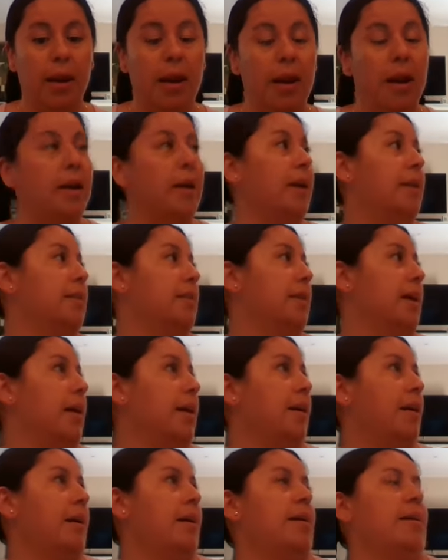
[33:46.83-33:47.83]
it's
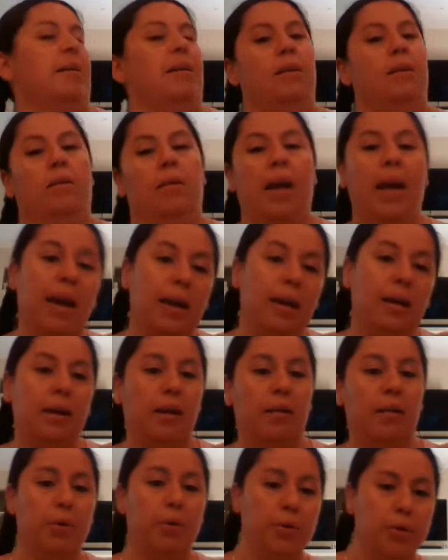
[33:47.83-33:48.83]
like,
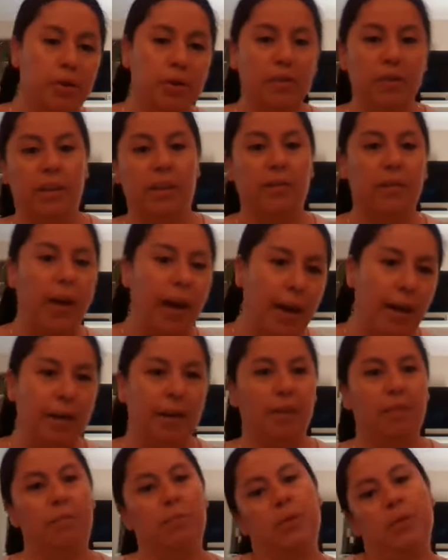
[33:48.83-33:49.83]
additive, preservative,
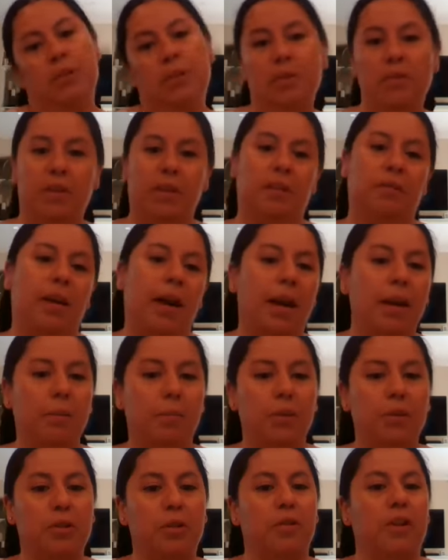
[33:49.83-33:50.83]
added preservative,
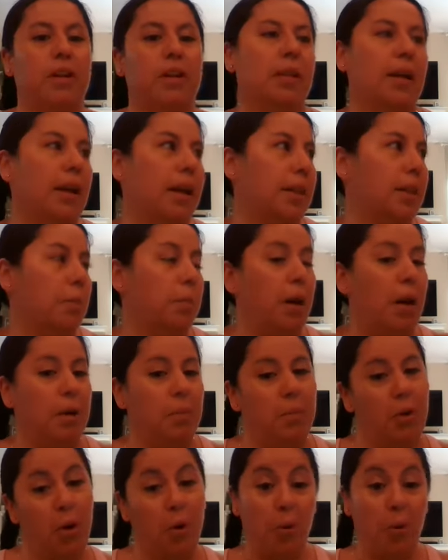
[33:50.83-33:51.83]
and then at the bottom,
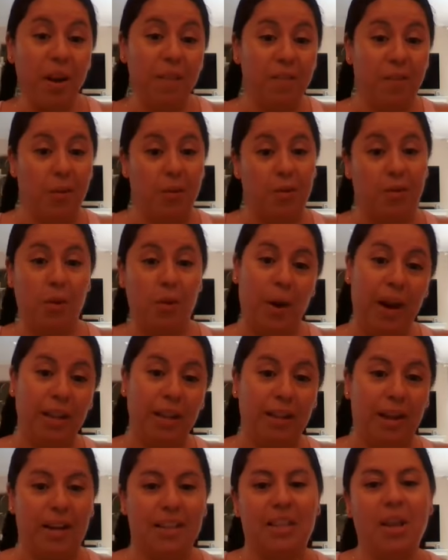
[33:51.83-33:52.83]
grapefruit for weight
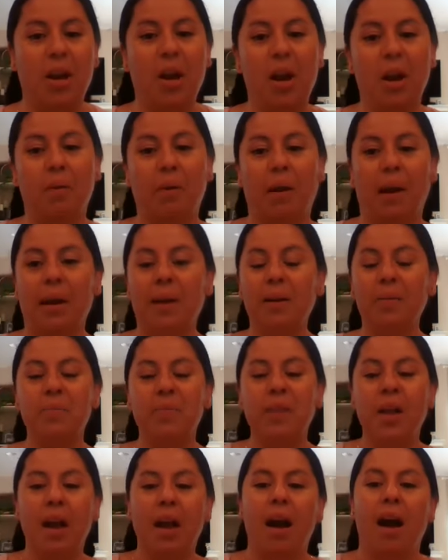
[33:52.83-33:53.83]
loss, right?
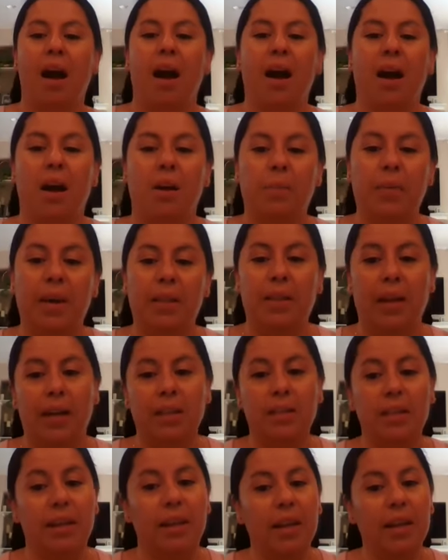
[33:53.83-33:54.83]
And
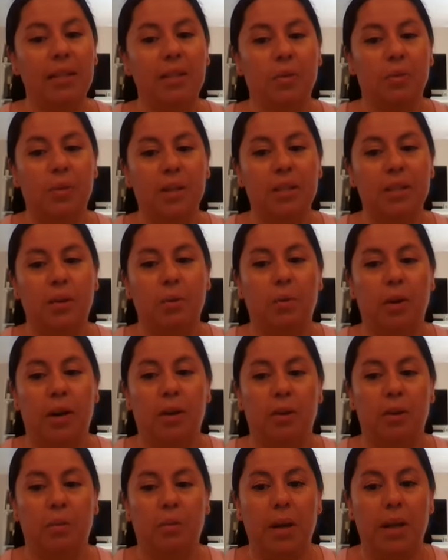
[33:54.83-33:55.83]
that's, again, the reason why
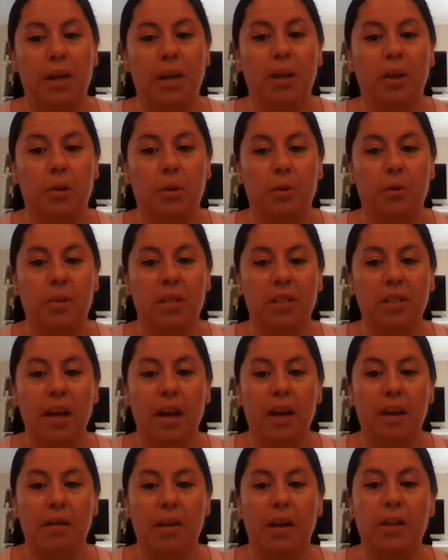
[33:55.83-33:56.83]
you're making your own
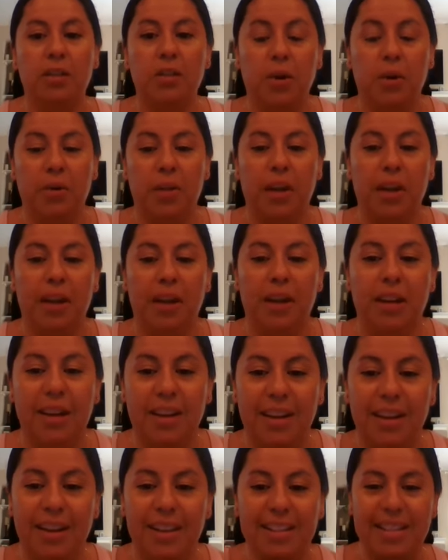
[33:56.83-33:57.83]
stuff so that
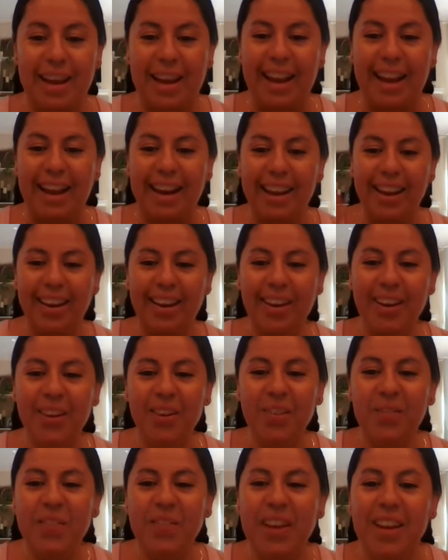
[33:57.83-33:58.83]
it is, hello,
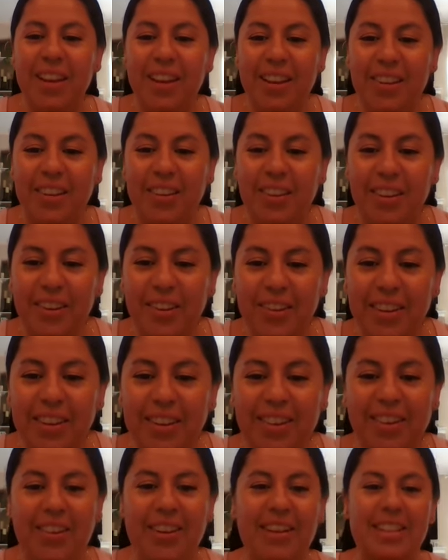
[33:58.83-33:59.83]
you and
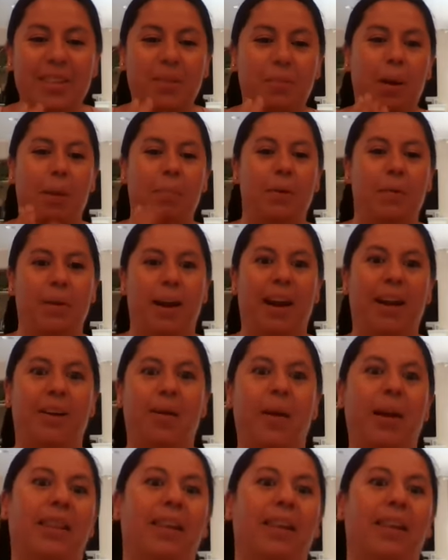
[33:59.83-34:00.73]
your crazy peppermint. I know, I love